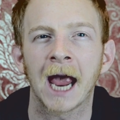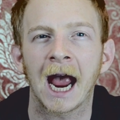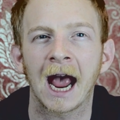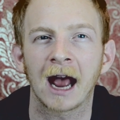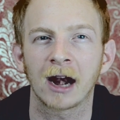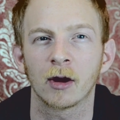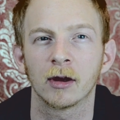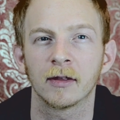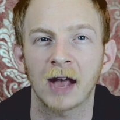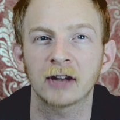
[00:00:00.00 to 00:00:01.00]
And
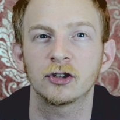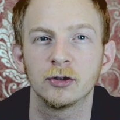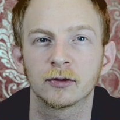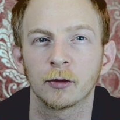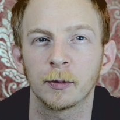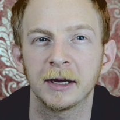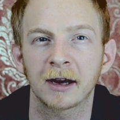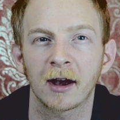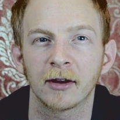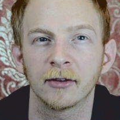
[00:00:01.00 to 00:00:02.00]
that's useful
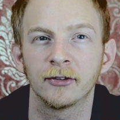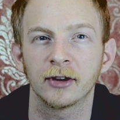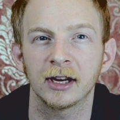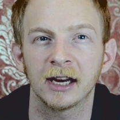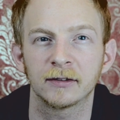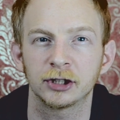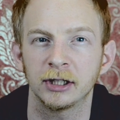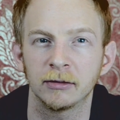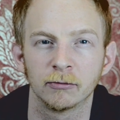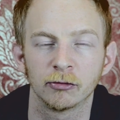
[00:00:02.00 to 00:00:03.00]
because if
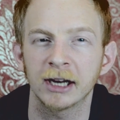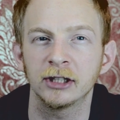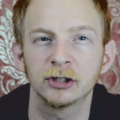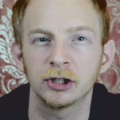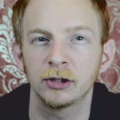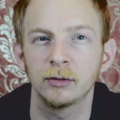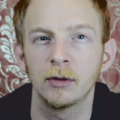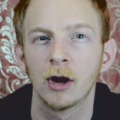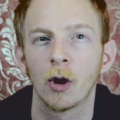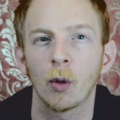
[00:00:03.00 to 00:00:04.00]
she rings
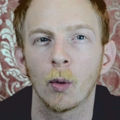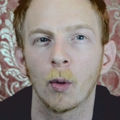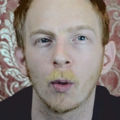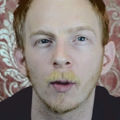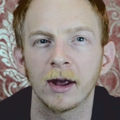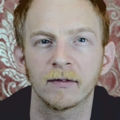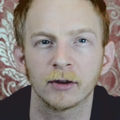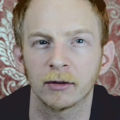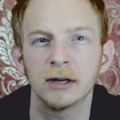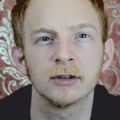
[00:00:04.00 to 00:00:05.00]
you or if
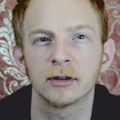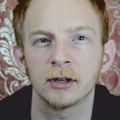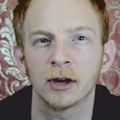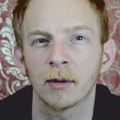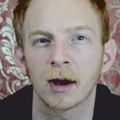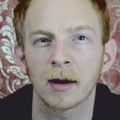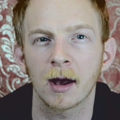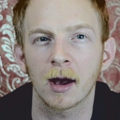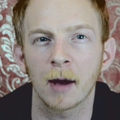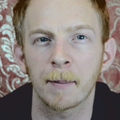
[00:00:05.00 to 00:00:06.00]
you're in
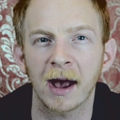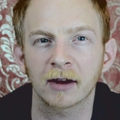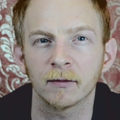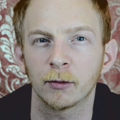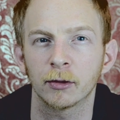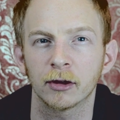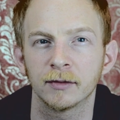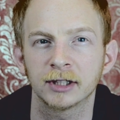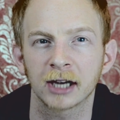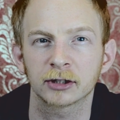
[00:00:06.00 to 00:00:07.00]
a back and forth
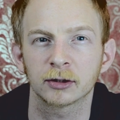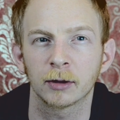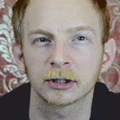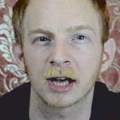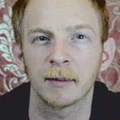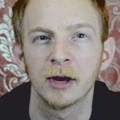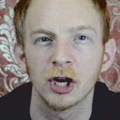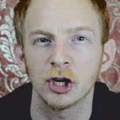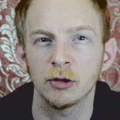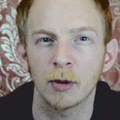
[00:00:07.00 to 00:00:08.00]
over text or WhatsApp,
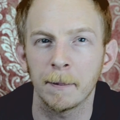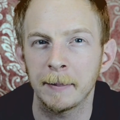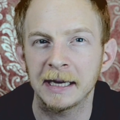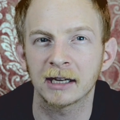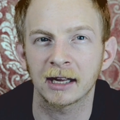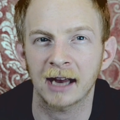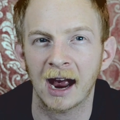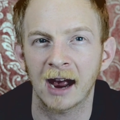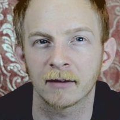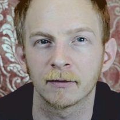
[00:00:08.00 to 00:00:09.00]
you immediately
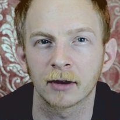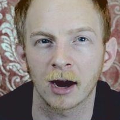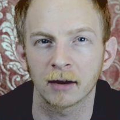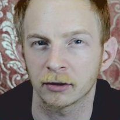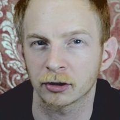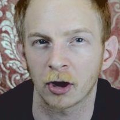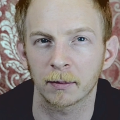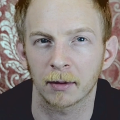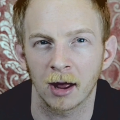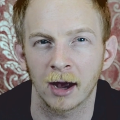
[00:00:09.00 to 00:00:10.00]
have kind of a
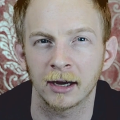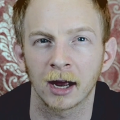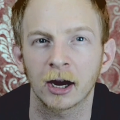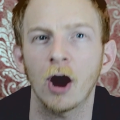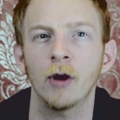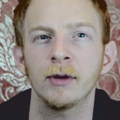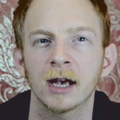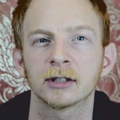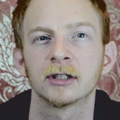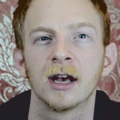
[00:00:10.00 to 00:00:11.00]
top line like, oh
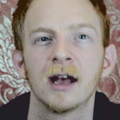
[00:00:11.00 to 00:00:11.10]
yes,